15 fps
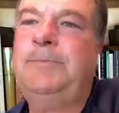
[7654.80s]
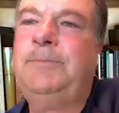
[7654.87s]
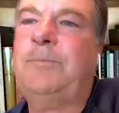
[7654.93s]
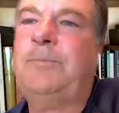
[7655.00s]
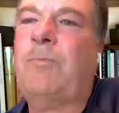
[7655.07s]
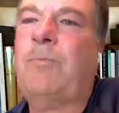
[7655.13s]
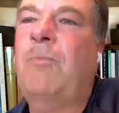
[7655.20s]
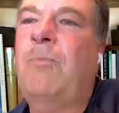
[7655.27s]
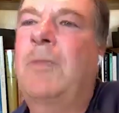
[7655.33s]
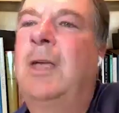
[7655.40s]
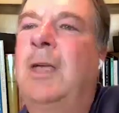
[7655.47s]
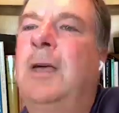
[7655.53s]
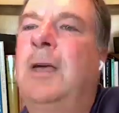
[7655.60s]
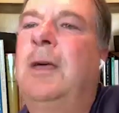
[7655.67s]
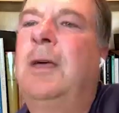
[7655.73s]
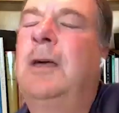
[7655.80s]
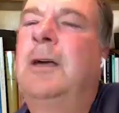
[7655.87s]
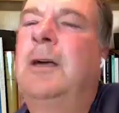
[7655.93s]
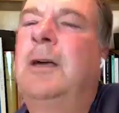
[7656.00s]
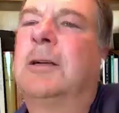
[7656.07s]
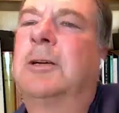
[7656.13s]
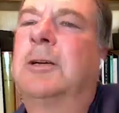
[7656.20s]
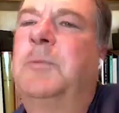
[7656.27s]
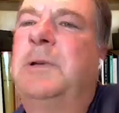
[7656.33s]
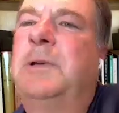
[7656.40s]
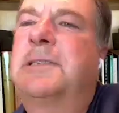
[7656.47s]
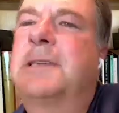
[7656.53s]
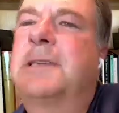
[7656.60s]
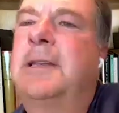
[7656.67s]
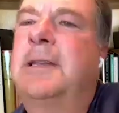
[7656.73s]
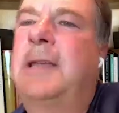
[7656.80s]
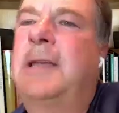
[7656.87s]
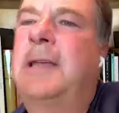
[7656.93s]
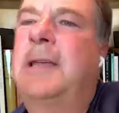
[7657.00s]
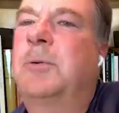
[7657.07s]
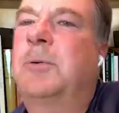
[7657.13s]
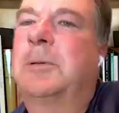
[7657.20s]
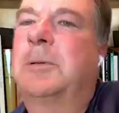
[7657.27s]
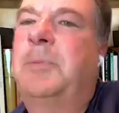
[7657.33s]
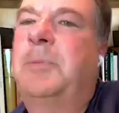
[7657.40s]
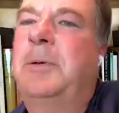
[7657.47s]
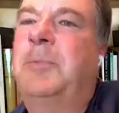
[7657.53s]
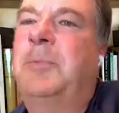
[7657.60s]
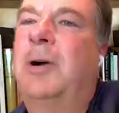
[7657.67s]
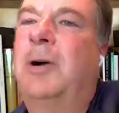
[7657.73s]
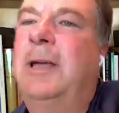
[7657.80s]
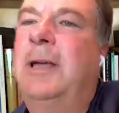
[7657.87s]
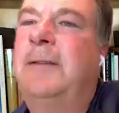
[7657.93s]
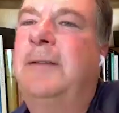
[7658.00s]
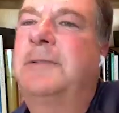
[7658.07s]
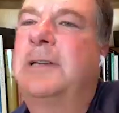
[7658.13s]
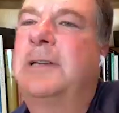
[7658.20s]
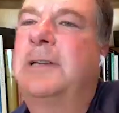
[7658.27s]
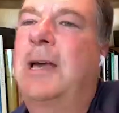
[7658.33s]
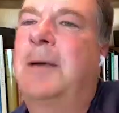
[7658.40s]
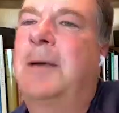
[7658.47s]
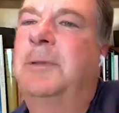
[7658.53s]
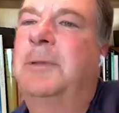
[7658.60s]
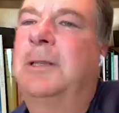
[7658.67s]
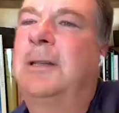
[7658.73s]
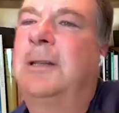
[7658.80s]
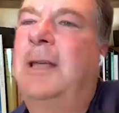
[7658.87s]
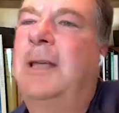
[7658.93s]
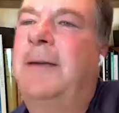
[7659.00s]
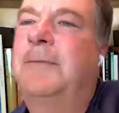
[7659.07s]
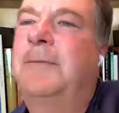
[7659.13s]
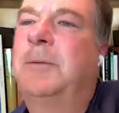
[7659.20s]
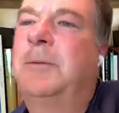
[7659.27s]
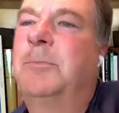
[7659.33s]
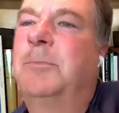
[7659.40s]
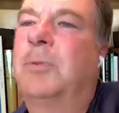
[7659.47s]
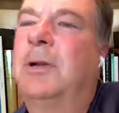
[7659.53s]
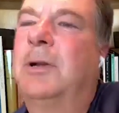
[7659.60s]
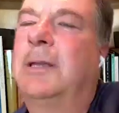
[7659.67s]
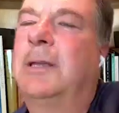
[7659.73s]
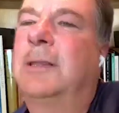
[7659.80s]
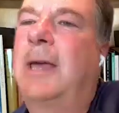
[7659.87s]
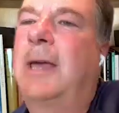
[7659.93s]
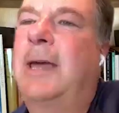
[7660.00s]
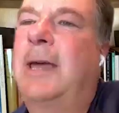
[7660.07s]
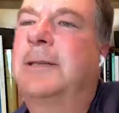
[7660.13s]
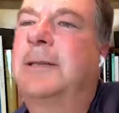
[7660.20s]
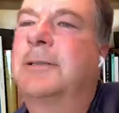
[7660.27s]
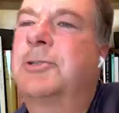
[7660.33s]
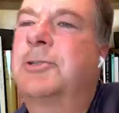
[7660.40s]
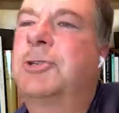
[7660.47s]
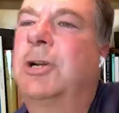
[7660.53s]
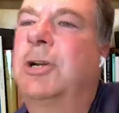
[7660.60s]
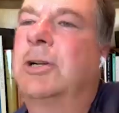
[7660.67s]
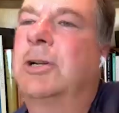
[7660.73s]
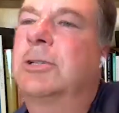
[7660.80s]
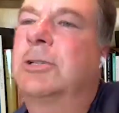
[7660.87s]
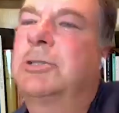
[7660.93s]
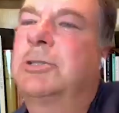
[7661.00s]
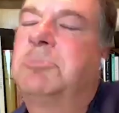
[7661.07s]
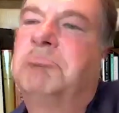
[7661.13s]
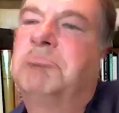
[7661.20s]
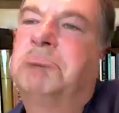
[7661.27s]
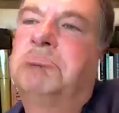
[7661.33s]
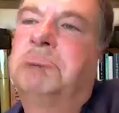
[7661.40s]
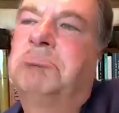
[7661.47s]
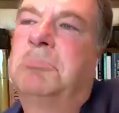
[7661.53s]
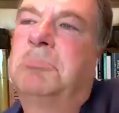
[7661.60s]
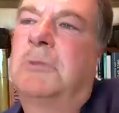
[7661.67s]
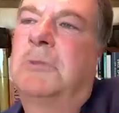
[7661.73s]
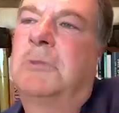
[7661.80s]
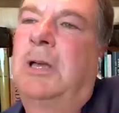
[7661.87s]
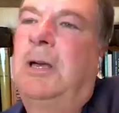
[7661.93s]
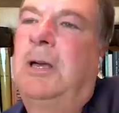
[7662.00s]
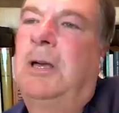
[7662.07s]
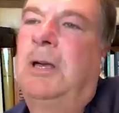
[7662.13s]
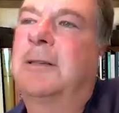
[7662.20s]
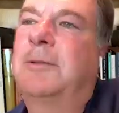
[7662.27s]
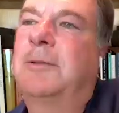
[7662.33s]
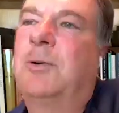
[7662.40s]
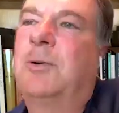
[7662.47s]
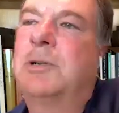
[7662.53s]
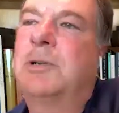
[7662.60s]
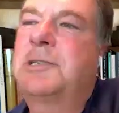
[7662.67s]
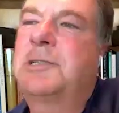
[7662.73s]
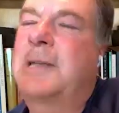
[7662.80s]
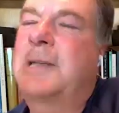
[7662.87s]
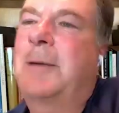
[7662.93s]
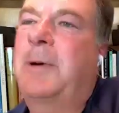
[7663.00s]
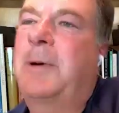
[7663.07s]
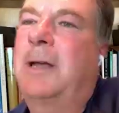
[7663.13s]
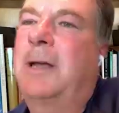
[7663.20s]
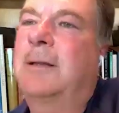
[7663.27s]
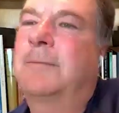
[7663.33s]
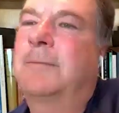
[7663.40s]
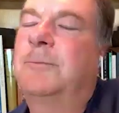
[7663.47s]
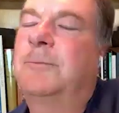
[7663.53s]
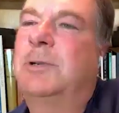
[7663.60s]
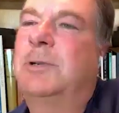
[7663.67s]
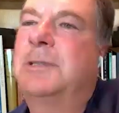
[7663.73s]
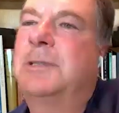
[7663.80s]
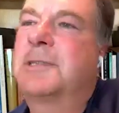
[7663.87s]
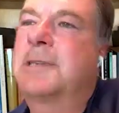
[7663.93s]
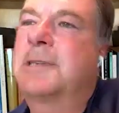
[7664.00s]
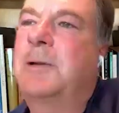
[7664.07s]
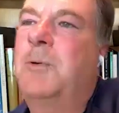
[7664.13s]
Could we send out a consent contact form to people ahead of time and then have them bring that to church? If it's the one you're using at the doorstep, I wouldn't see why.